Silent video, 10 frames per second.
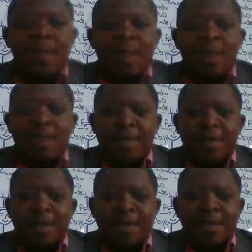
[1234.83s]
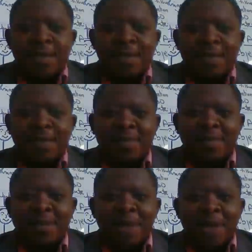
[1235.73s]
Hi family,
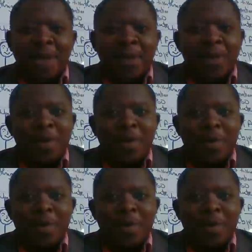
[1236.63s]
I welcome